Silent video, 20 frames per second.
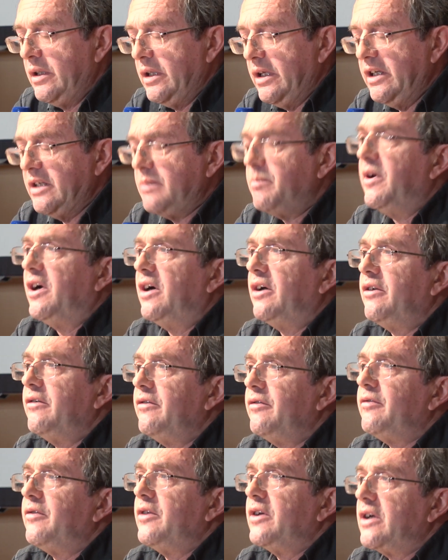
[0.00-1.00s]
is part
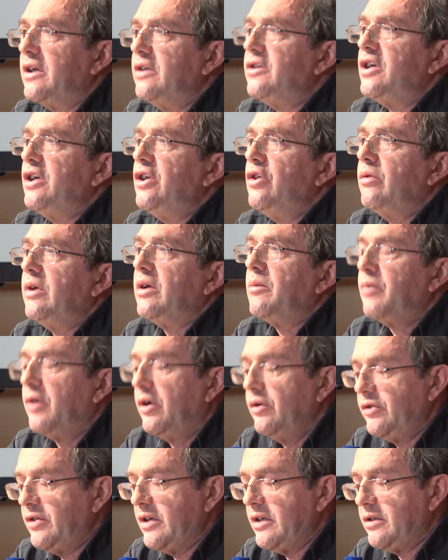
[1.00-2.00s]
of the continuing
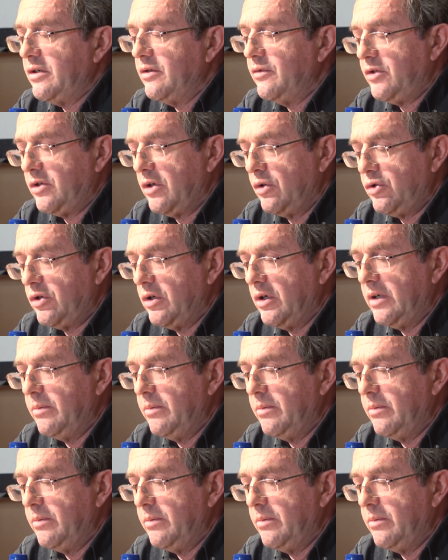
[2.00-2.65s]
process of social